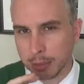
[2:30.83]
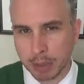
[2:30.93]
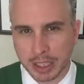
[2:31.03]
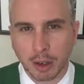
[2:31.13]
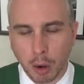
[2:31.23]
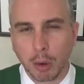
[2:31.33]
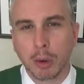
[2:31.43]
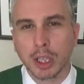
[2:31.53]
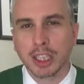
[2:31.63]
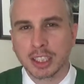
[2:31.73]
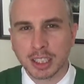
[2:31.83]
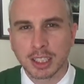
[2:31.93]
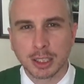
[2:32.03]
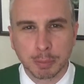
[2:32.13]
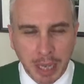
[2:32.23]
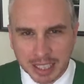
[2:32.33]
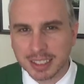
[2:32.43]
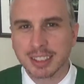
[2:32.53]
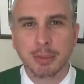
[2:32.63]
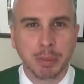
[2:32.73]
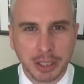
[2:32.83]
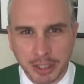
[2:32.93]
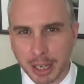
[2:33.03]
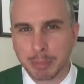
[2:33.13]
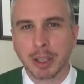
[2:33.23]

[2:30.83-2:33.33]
But the whole suspense, the buildup,